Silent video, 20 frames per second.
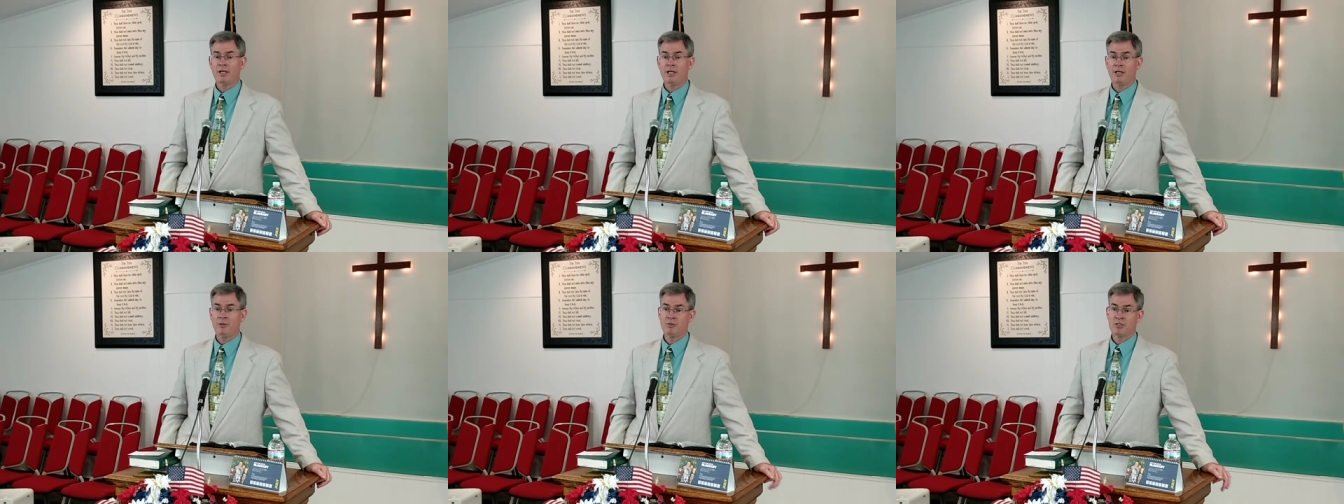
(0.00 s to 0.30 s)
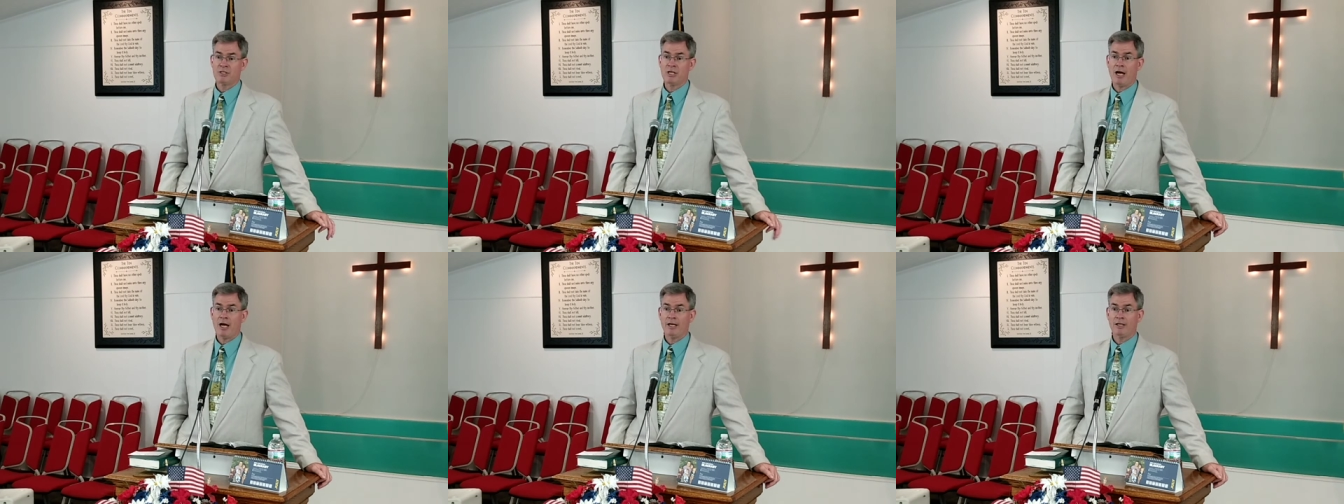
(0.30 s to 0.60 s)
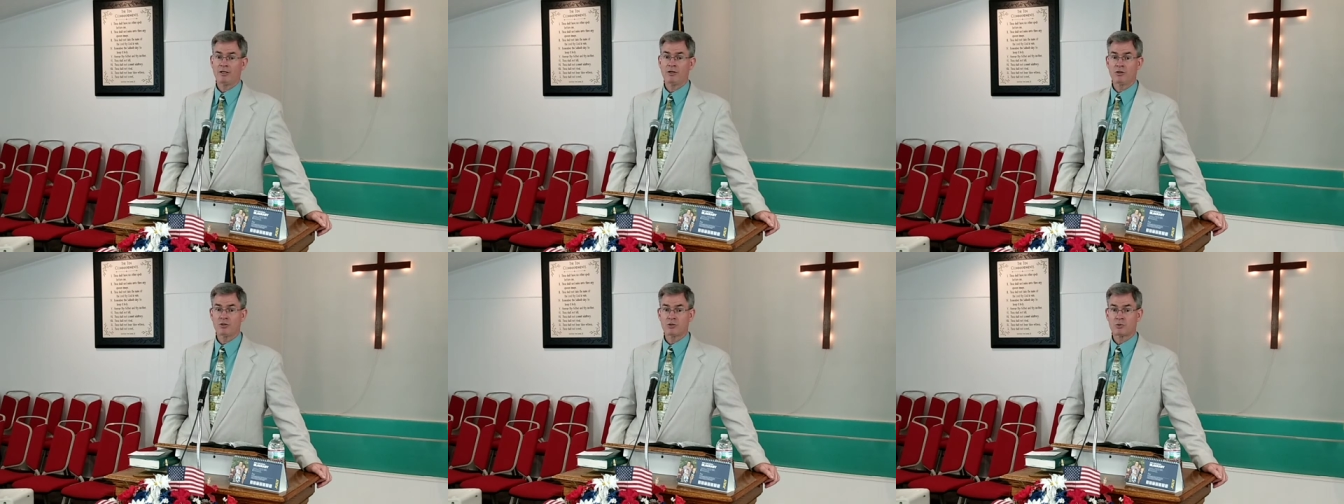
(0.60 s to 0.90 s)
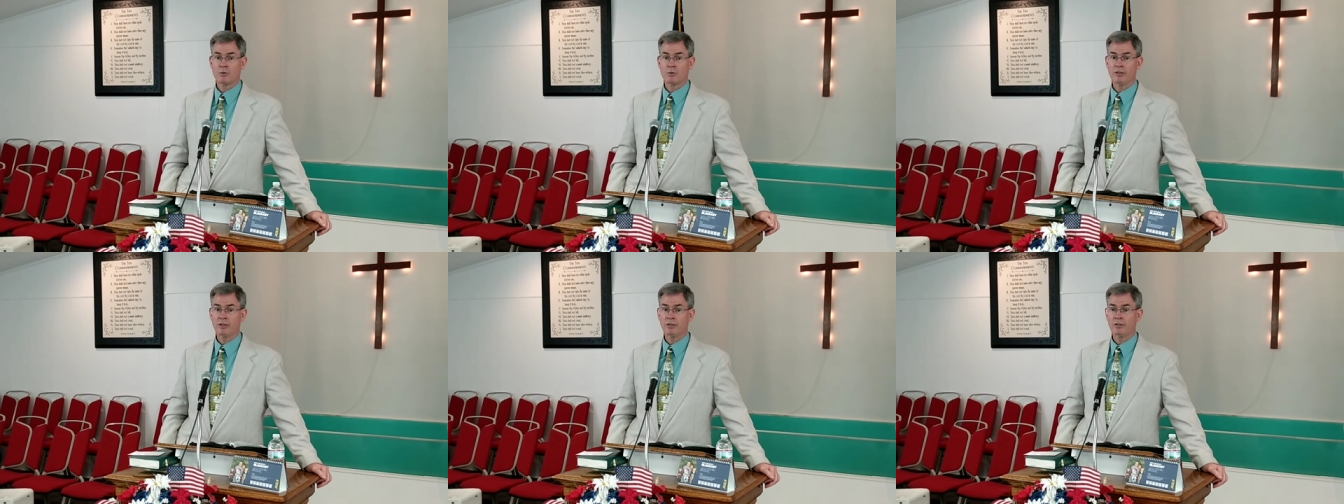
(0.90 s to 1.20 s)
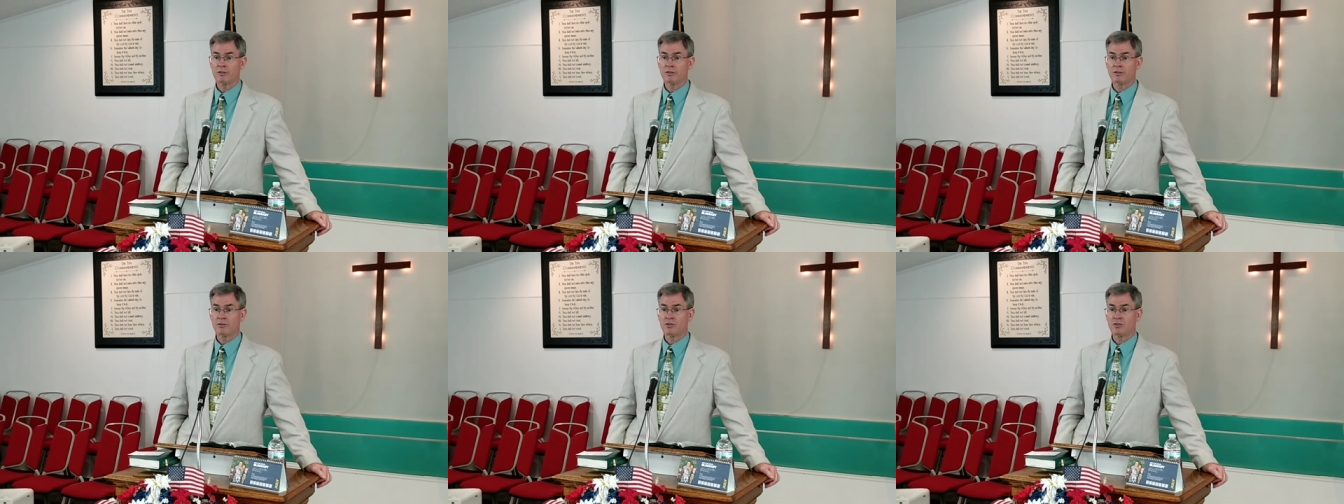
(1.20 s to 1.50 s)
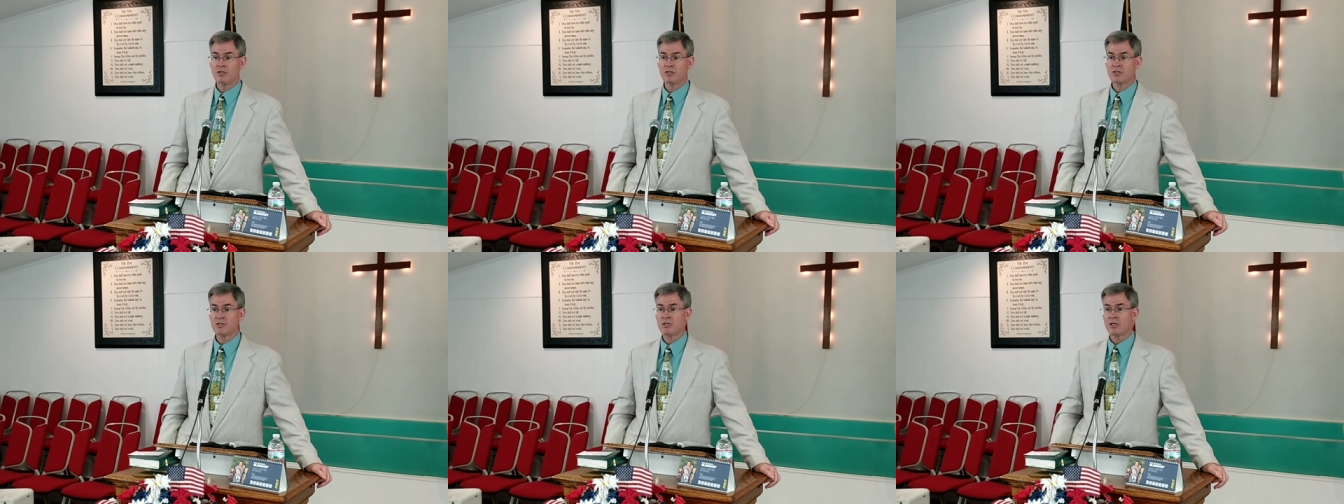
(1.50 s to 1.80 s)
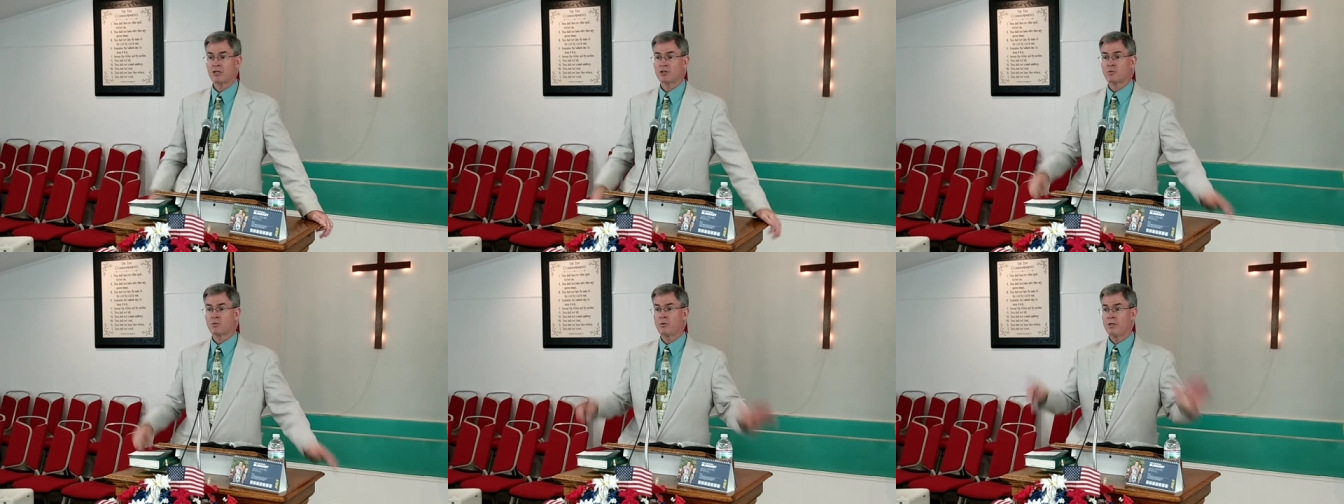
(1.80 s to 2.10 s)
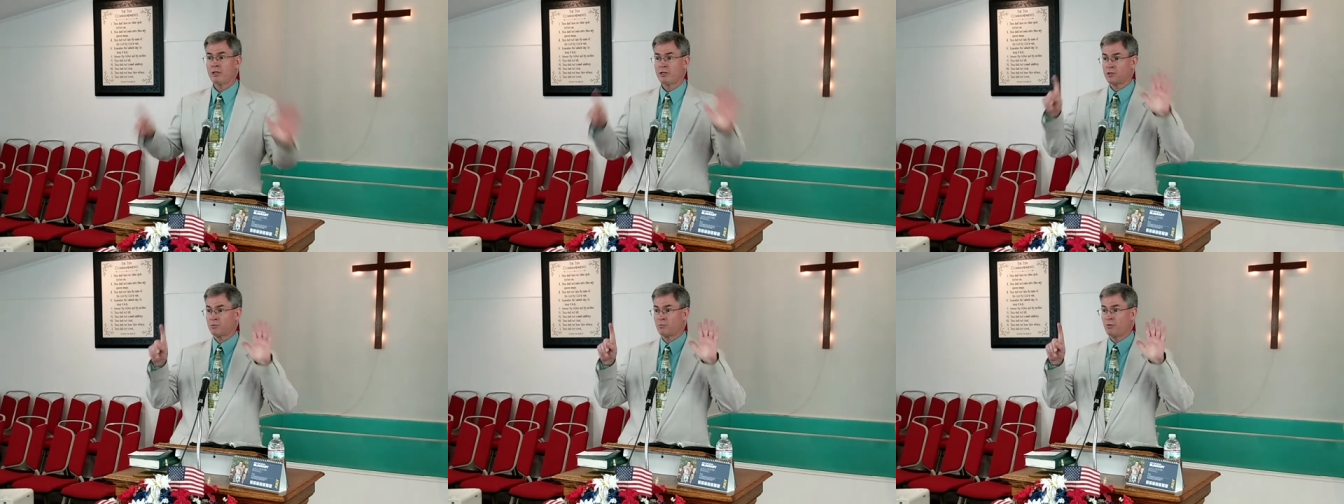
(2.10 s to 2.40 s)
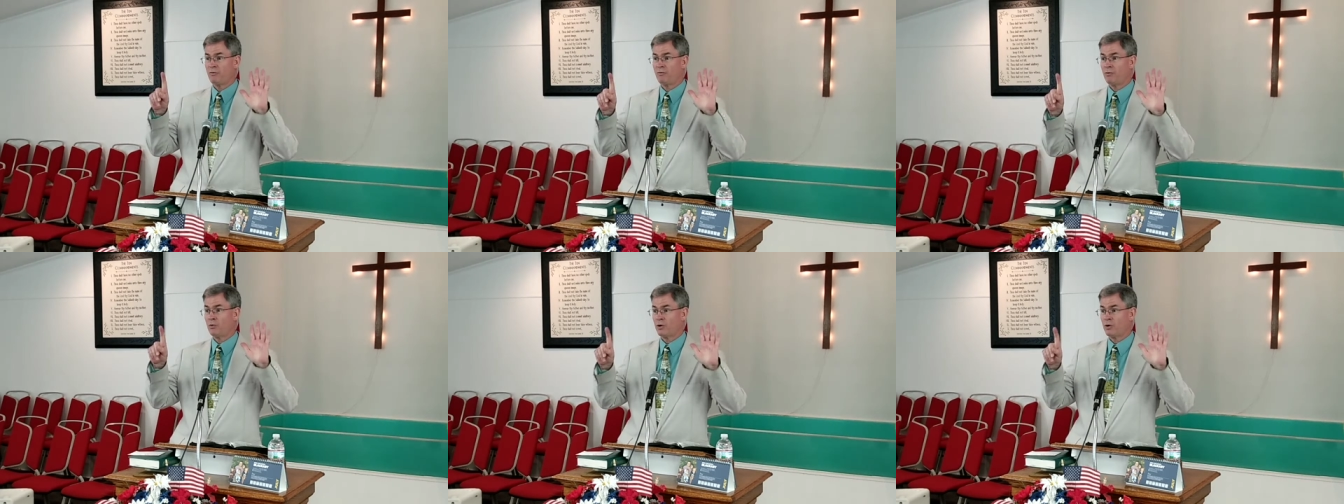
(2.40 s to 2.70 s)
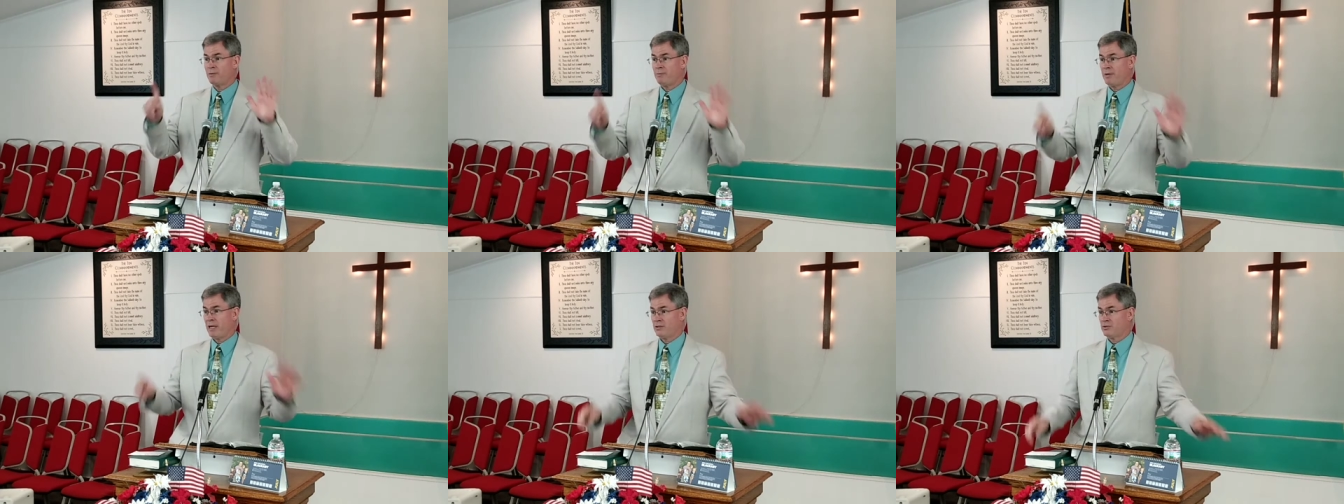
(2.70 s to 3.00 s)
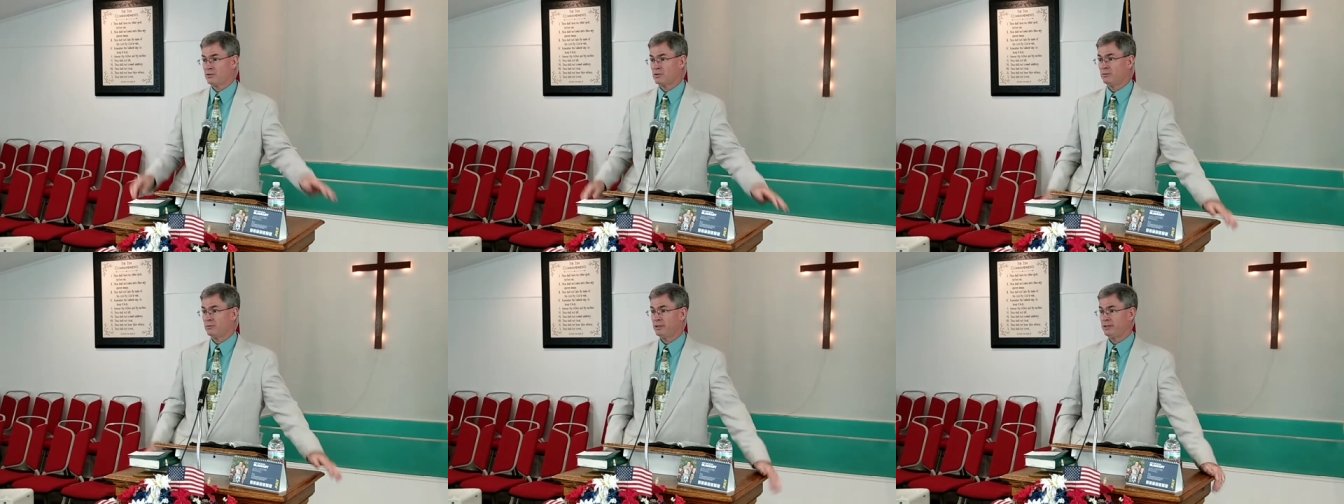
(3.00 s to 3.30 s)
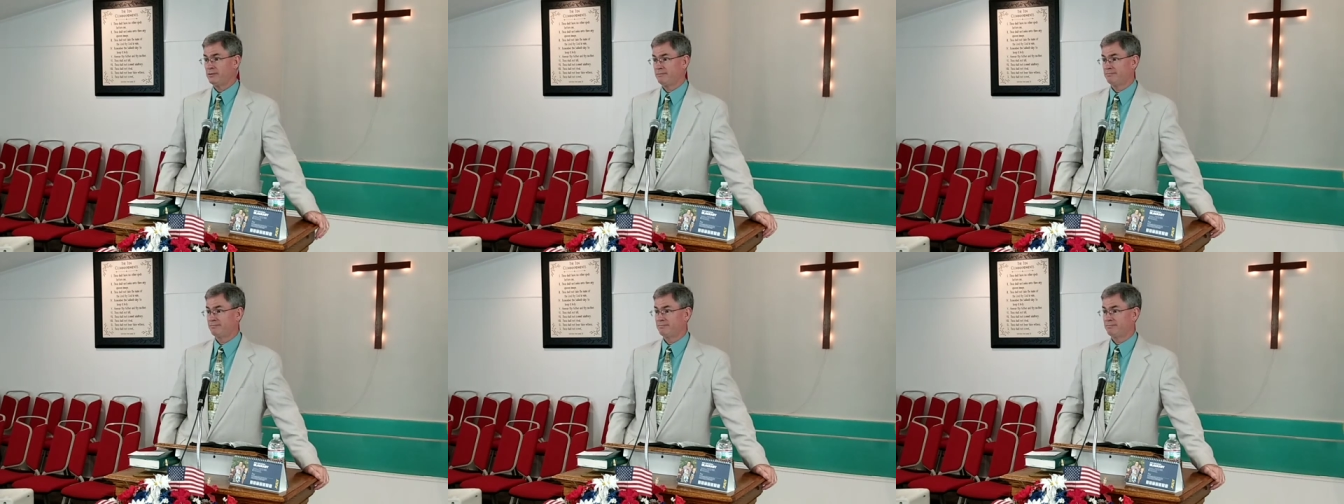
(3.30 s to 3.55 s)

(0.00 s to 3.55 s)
He was diagnosed with it just six weeks before he passed away.